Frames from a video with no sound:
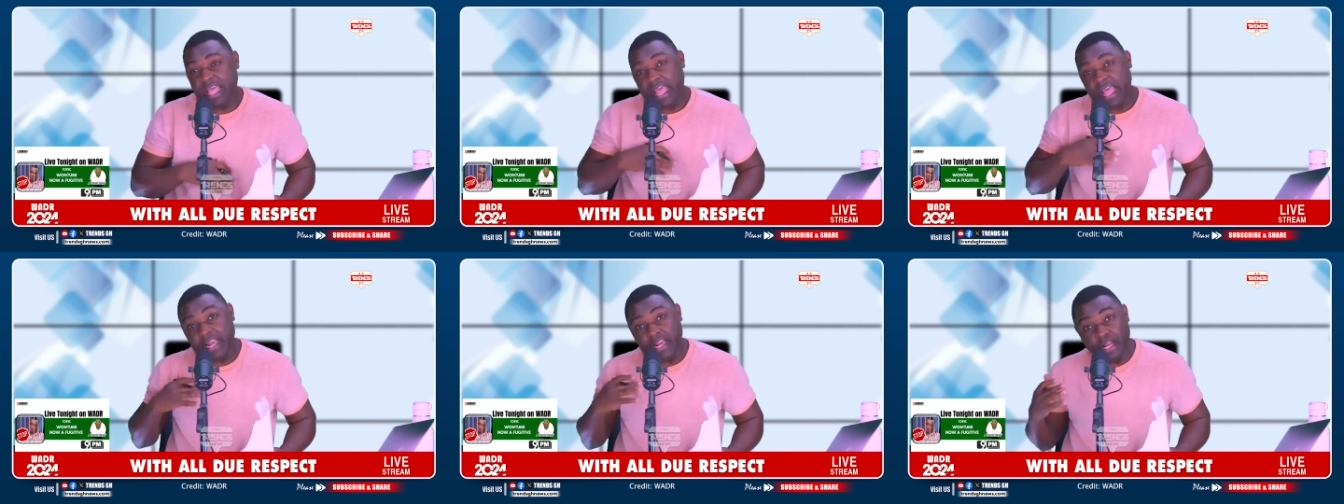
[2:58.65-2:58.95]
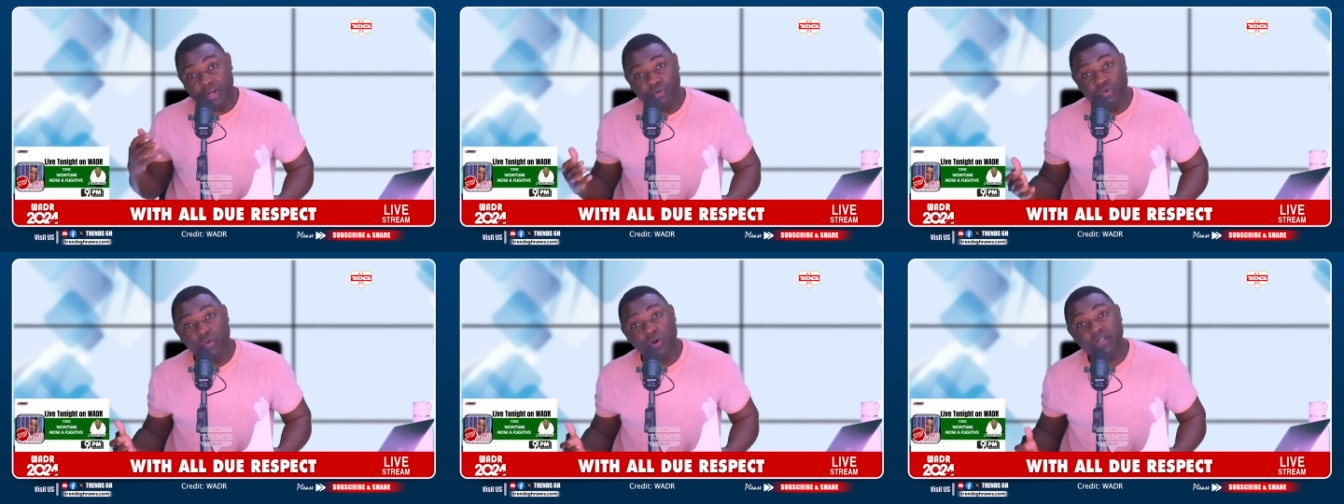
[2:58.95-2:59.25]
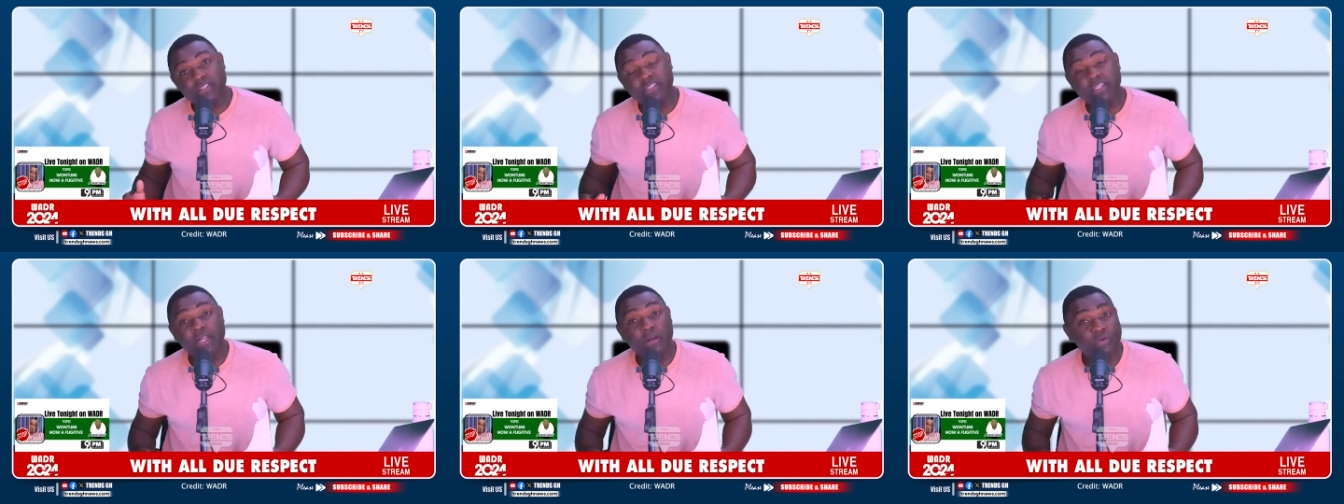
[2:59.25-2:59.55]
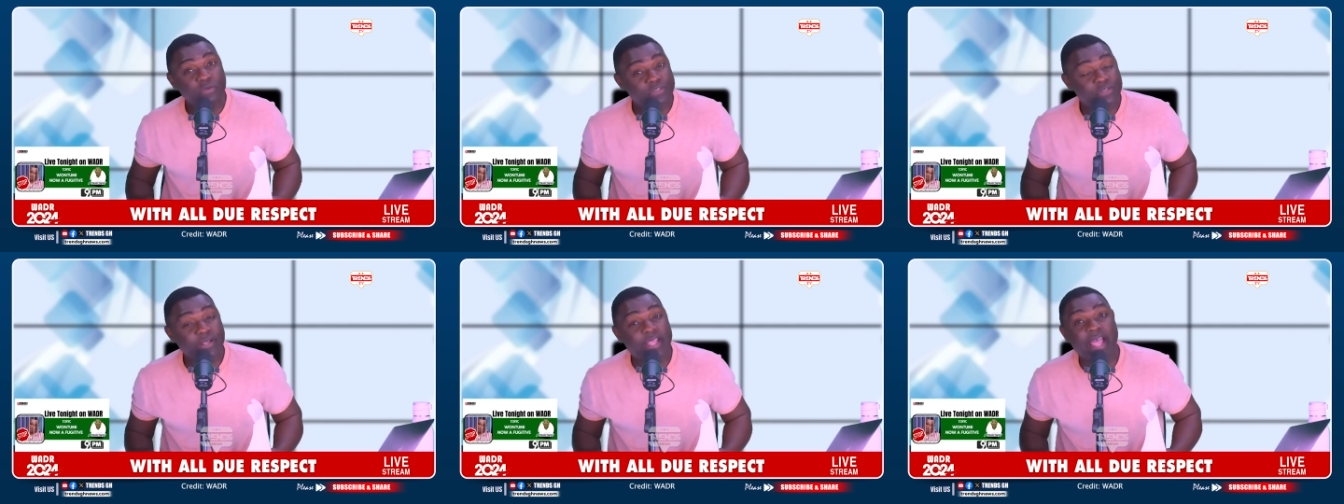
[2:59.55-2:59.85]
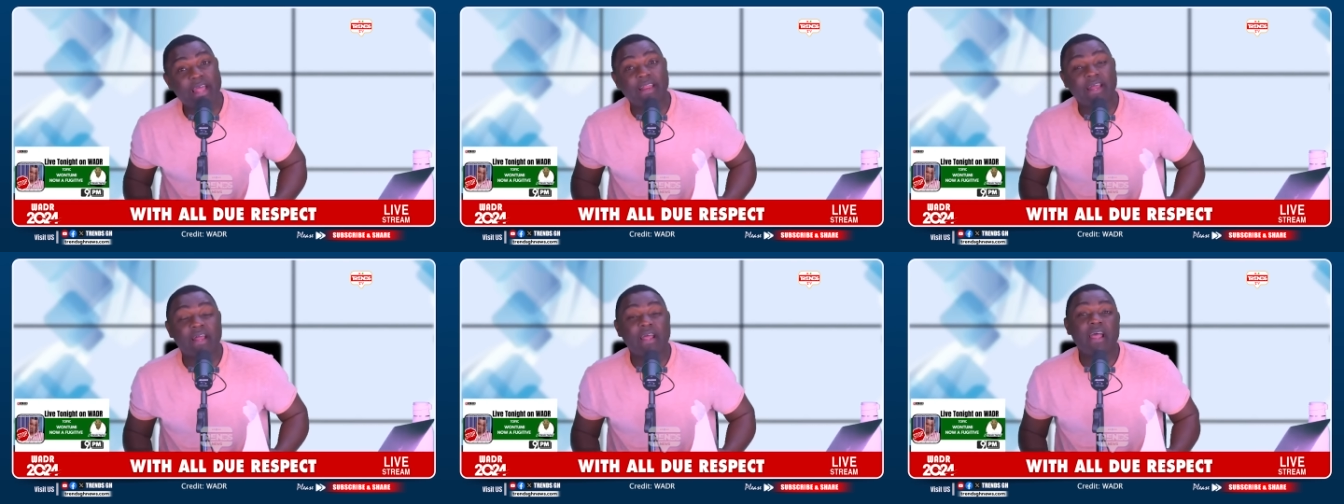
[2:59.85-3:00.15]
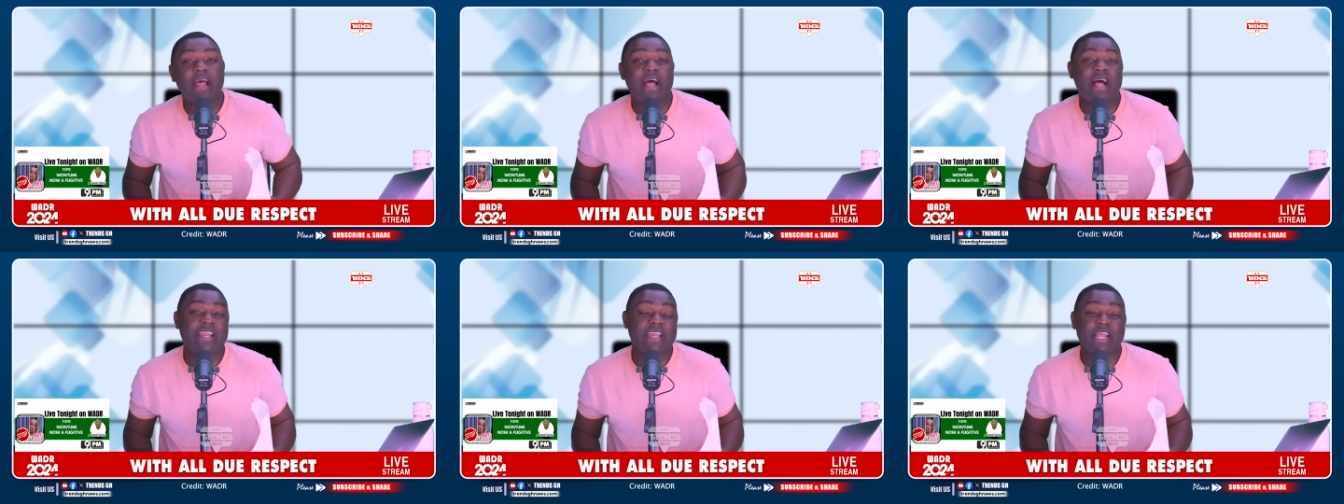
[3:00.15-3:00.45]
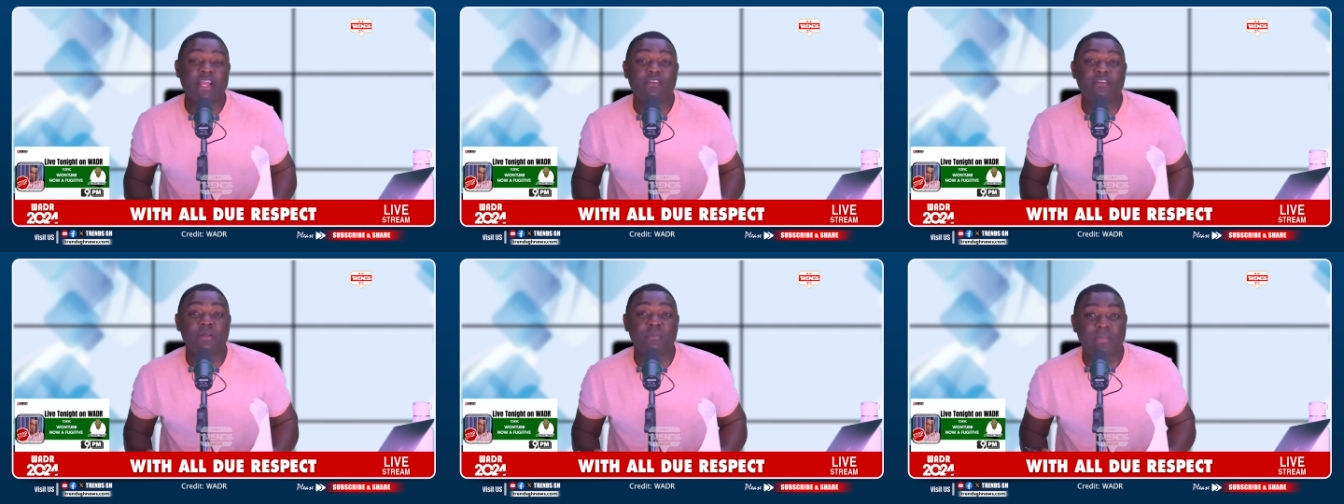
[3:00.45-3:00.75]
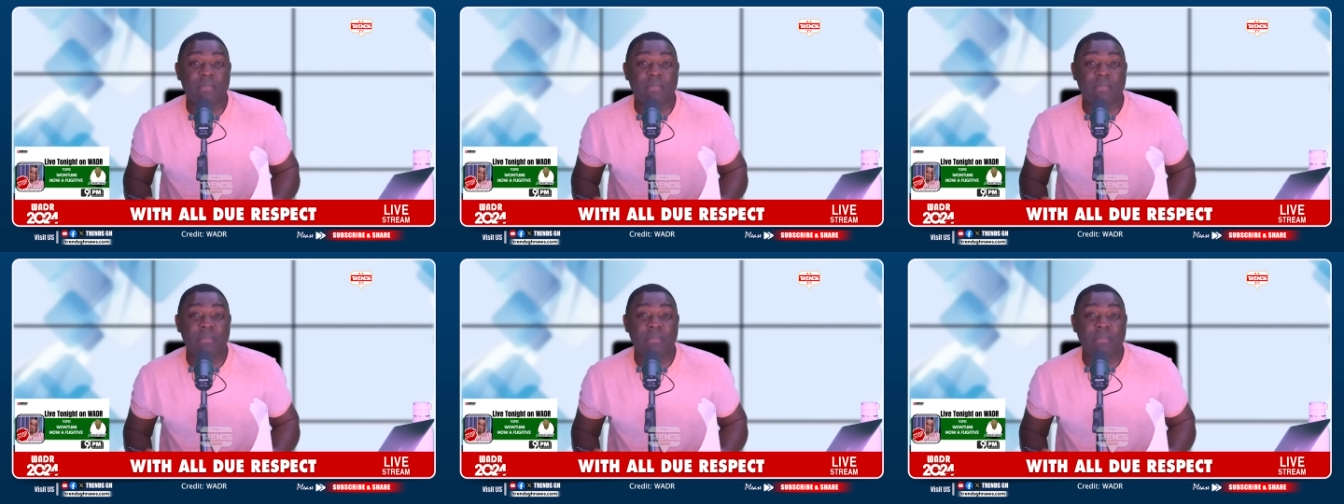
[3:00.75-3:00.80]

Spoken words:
and they do what they lose together at the end of the day